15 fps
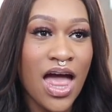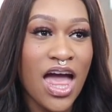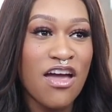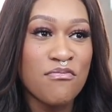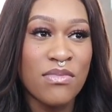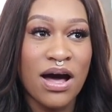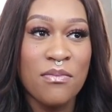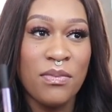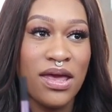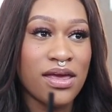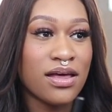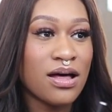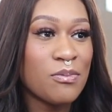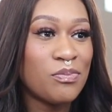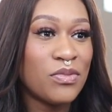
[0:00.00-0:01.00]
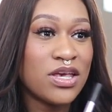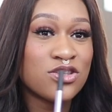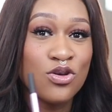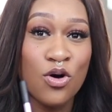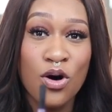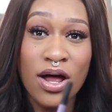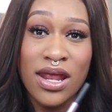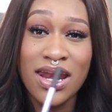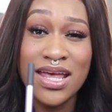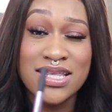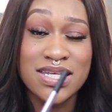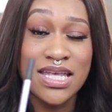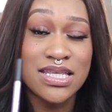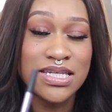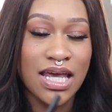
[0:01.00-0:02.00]
If my makeup is on and
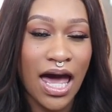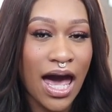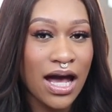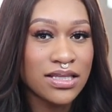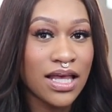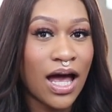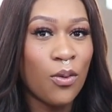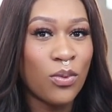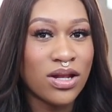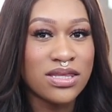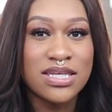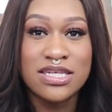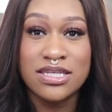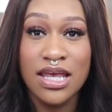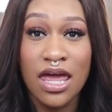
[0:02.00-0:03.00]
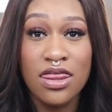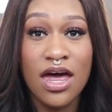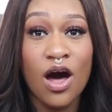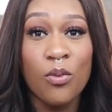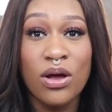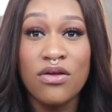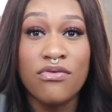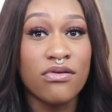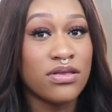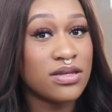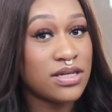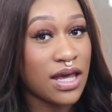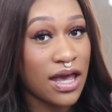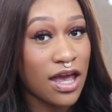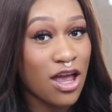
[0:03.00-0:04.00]
it's intact, I want it to stay that way for the
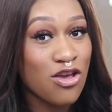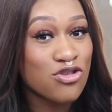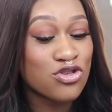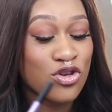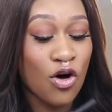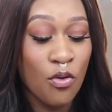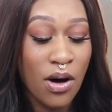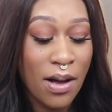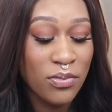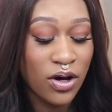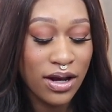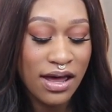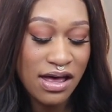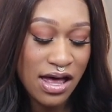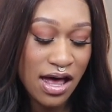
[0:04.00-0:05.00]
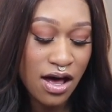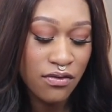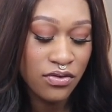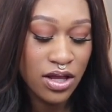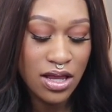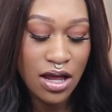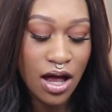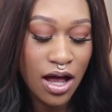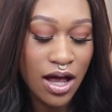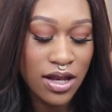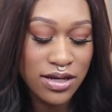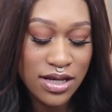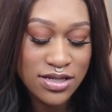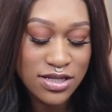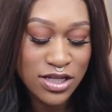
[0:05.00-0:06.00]
day. So I'm gonna have
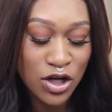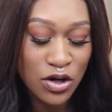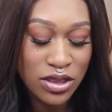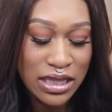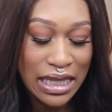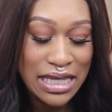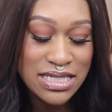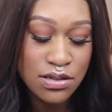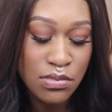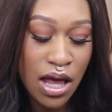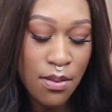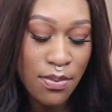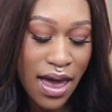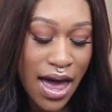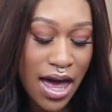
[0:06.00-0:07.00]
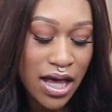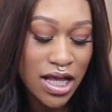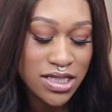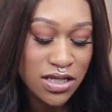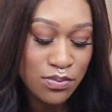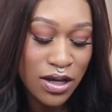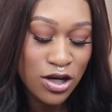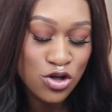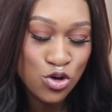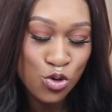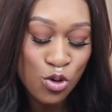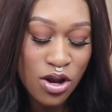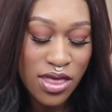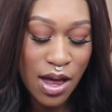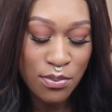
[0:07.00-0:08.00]
necessary things in my bag to make
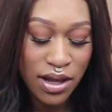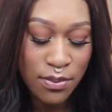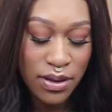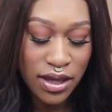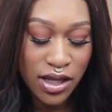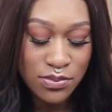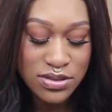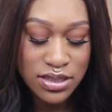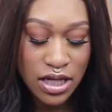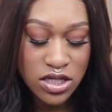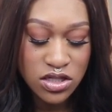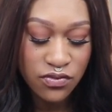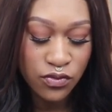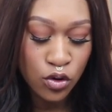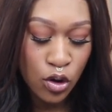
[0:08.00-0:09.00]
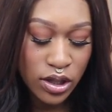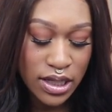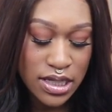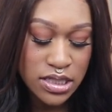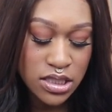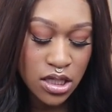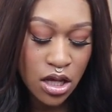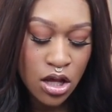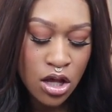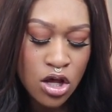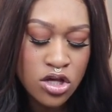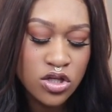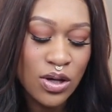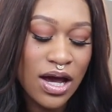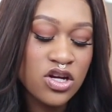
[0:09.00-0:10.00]
sure that my makeup stays flawless.
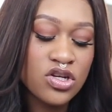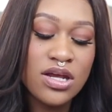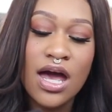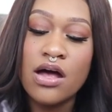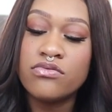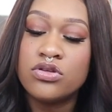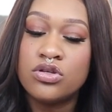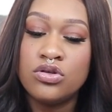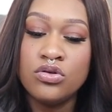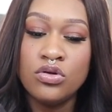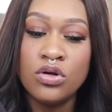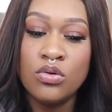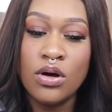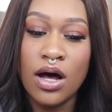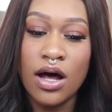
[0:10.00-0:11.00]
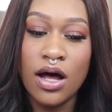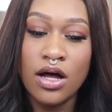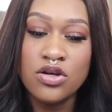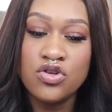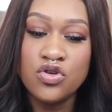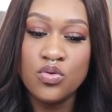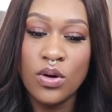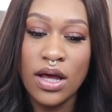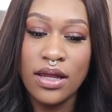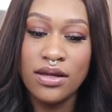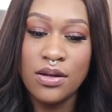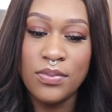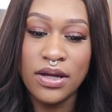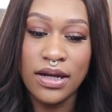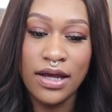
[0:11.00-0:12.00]
So I actually have two Jouer
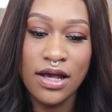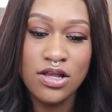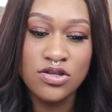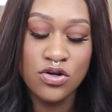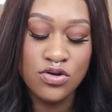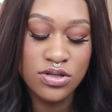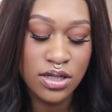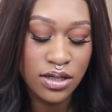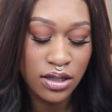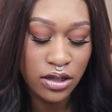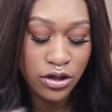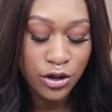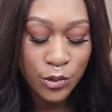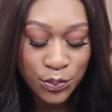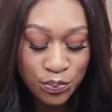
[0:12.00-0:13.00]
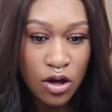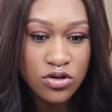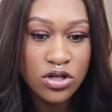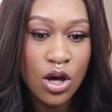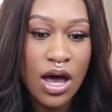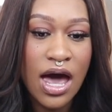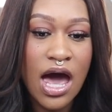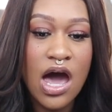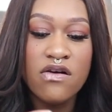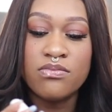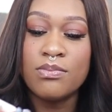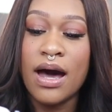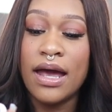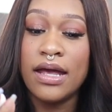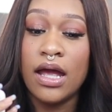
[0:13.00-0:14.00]
lip enhancers in here. I also
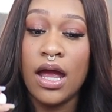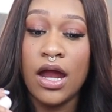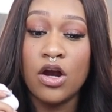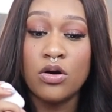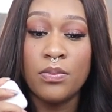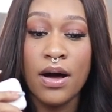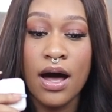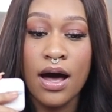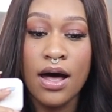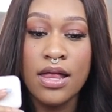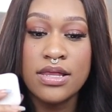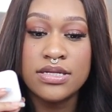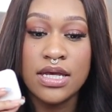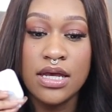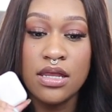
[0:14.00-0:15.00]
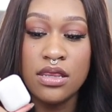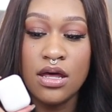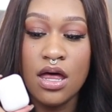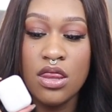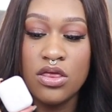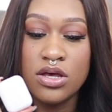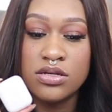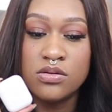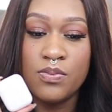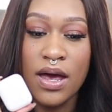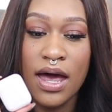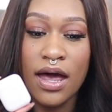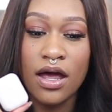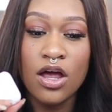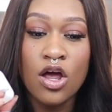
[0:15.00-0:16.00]
have my AirPods in this
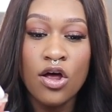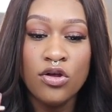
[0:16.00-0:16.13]
bag.